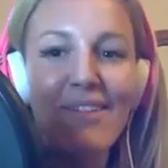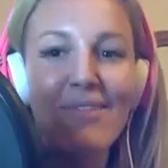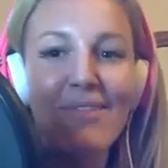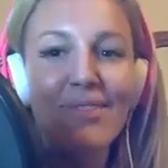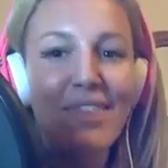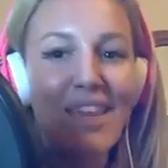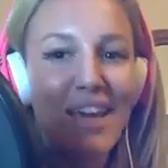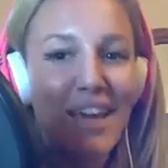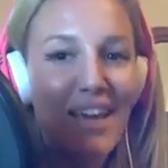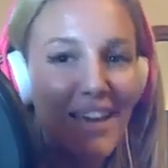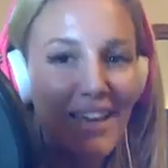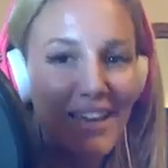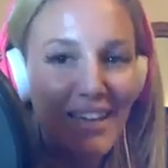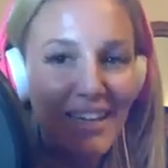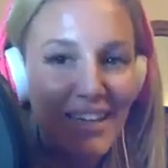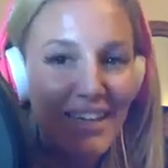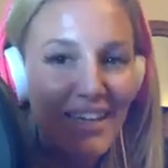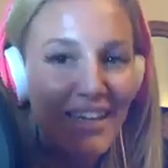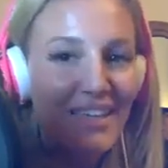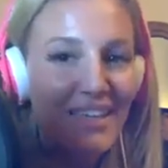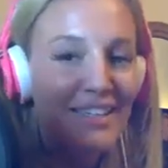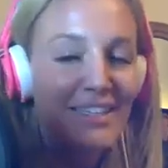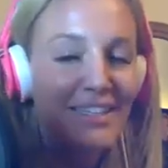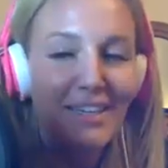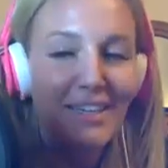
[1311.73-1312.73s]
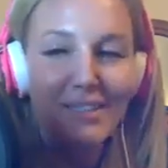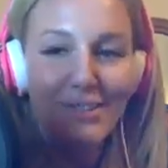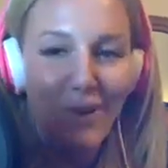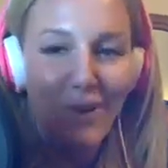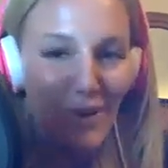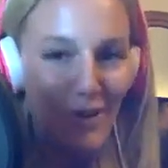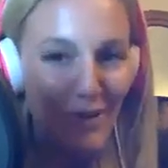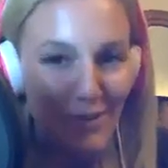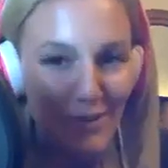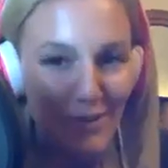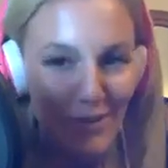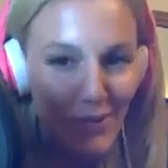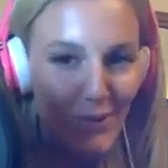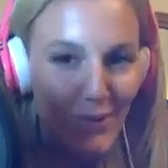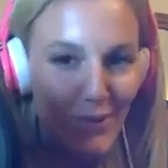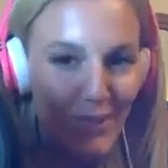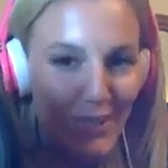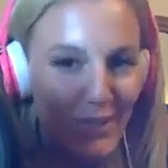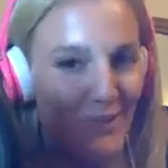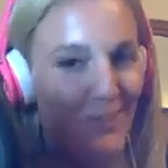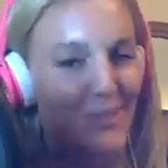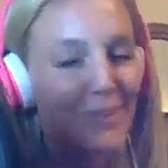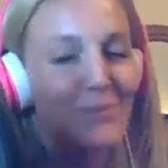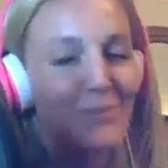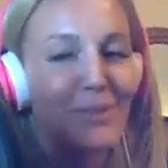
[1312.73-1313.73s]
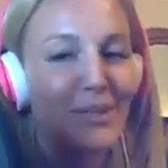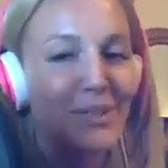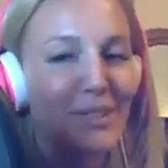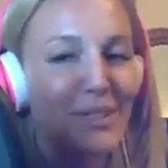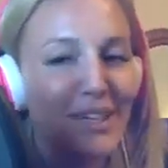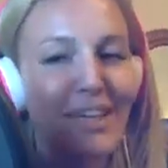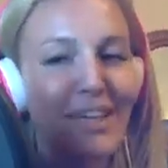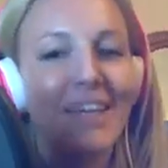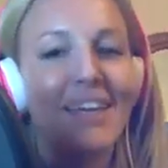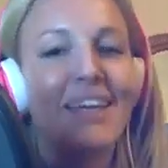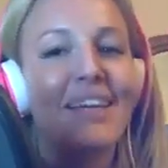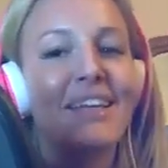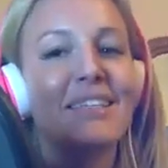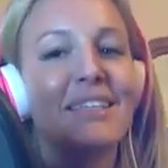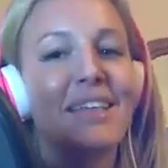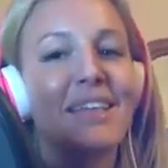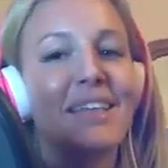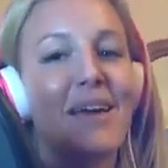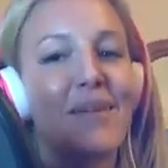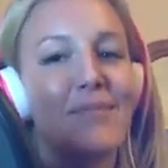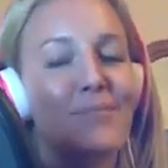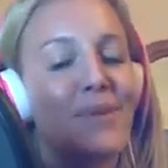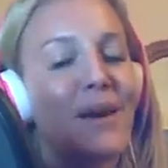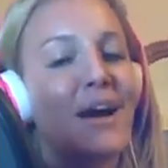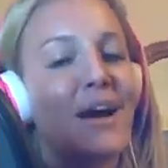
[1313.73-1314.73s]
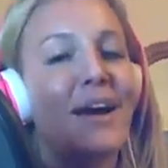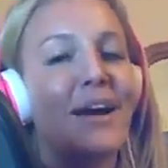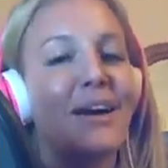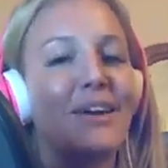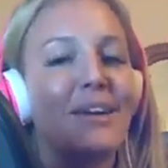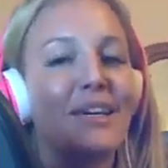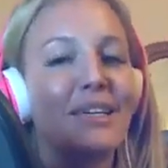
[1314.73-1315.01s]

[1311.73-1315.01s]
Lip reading: Then he does all the work on building his empire.